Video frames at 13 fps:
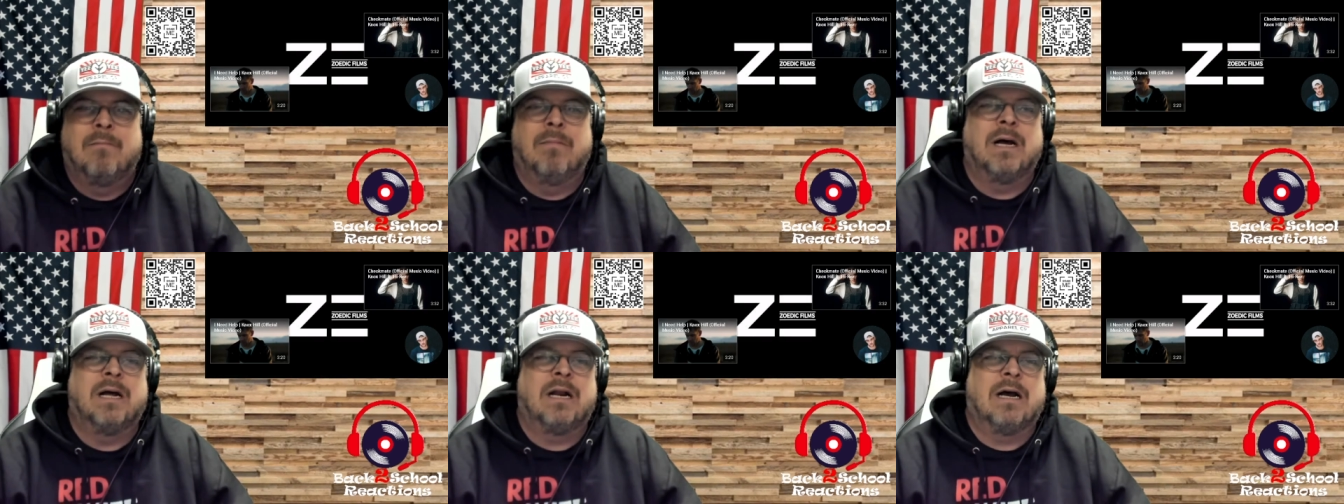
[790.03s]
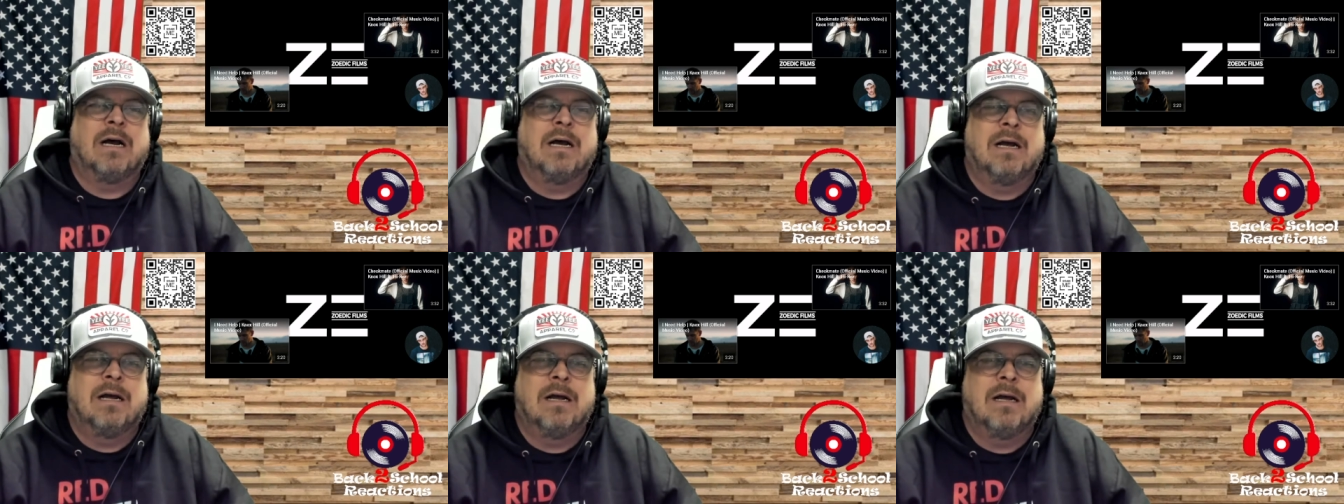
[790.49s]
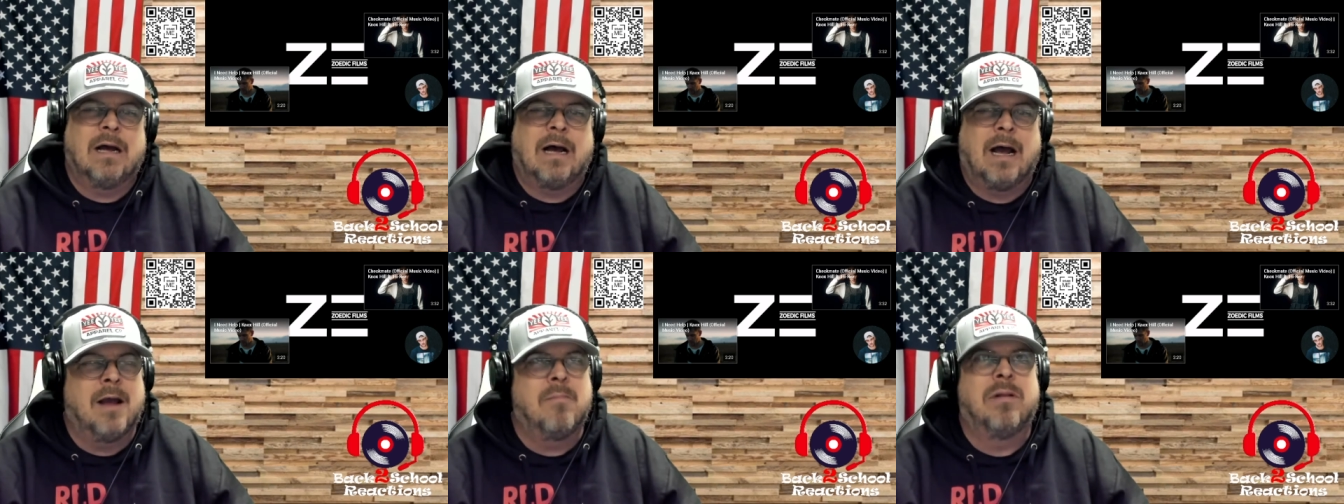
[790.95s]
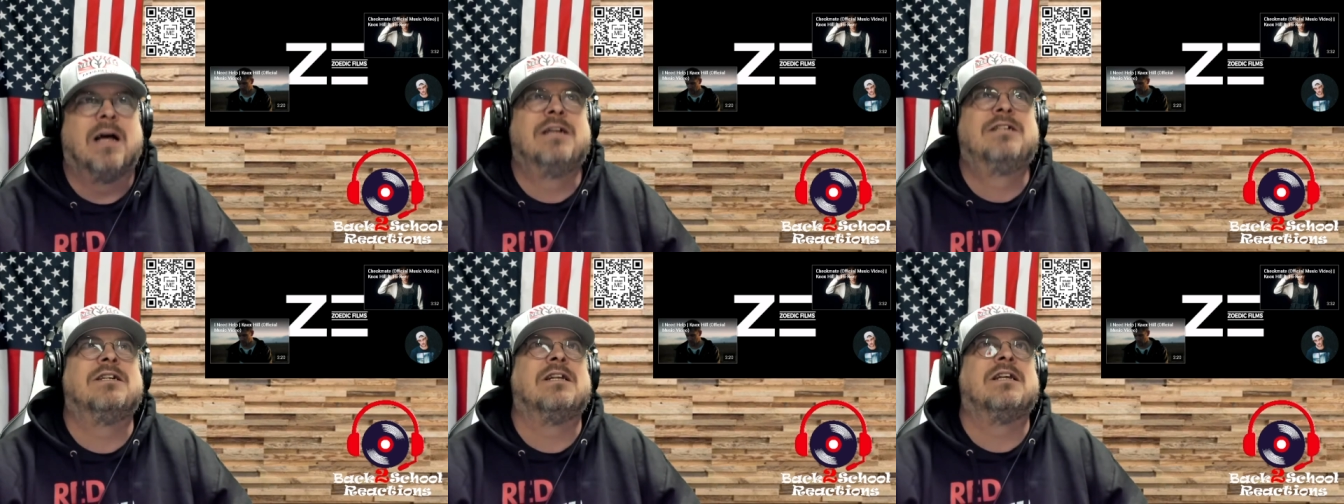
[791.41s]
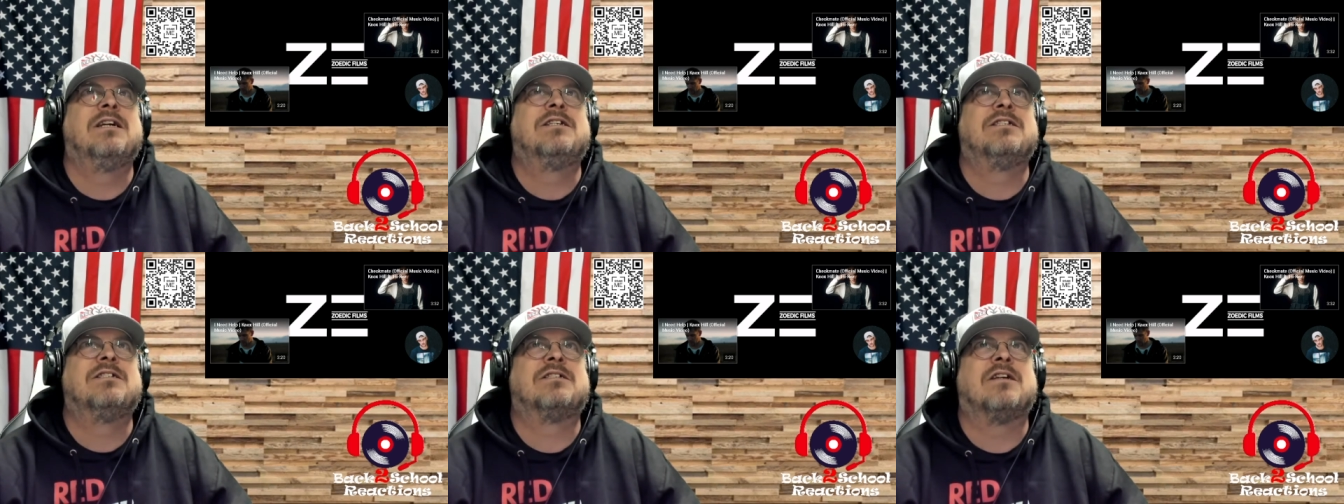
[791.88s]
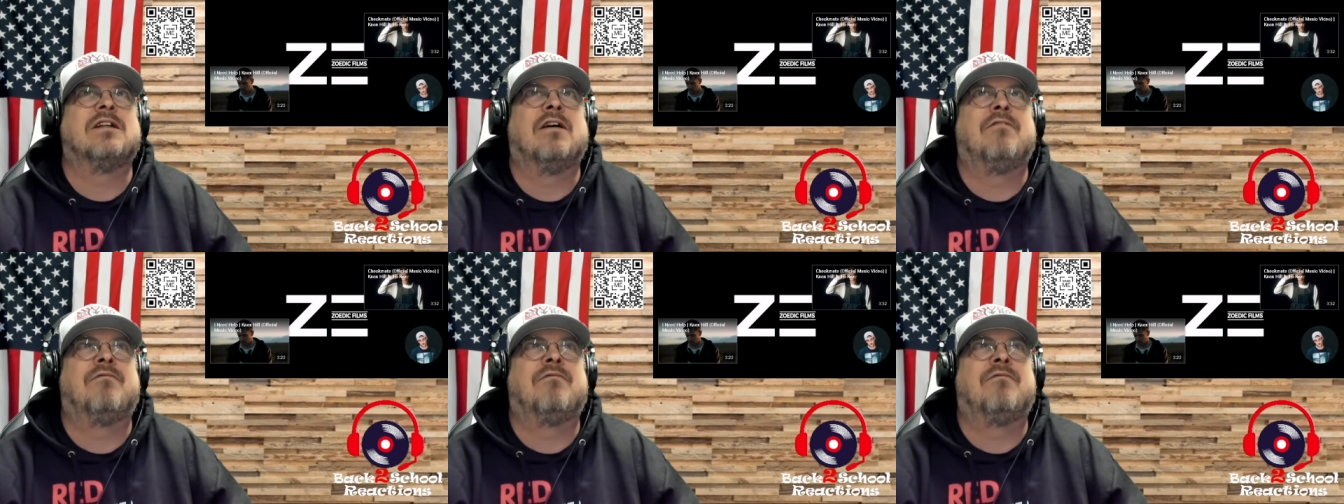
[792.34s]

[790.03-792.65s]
but uh, I am pledging allegiance to the